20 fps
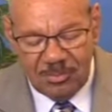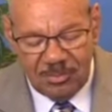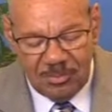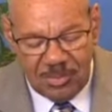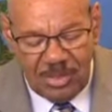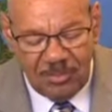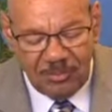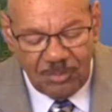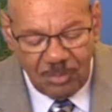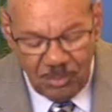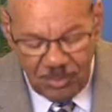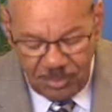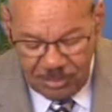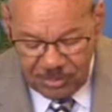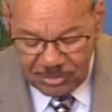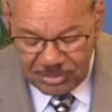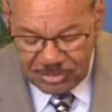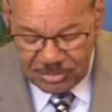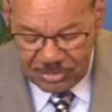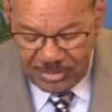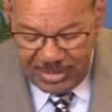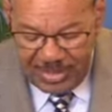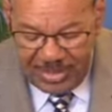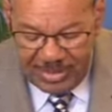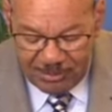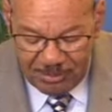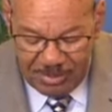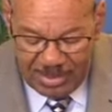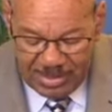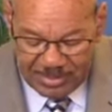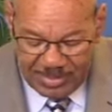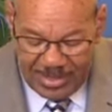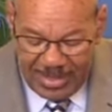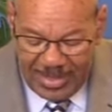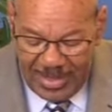government workers stand by the